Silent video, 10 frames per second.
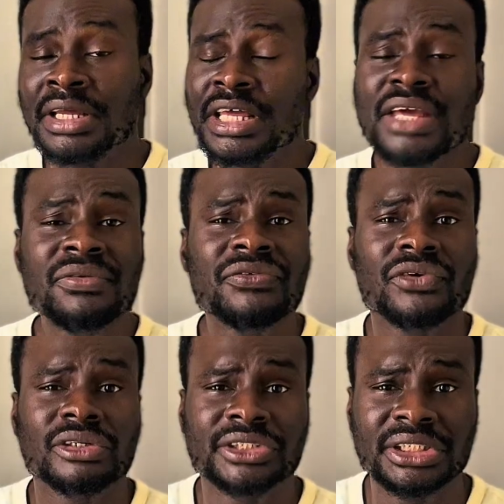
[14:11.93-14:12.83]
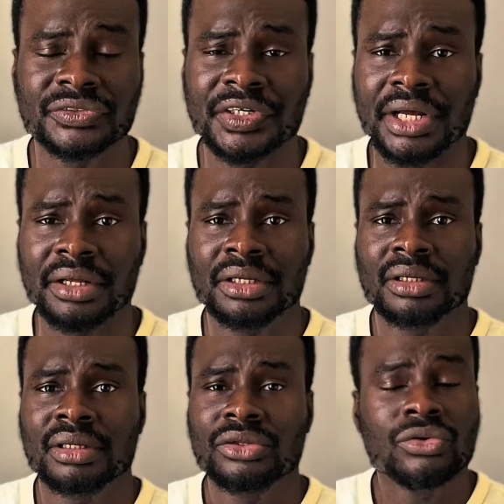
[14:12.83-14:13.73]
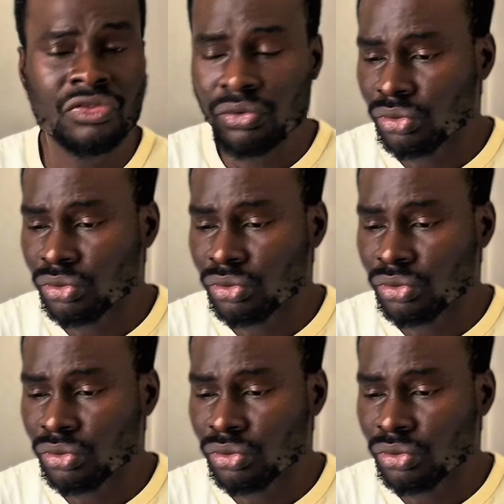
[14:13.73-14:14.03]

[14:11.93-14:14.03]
Even if you're a day trader, you still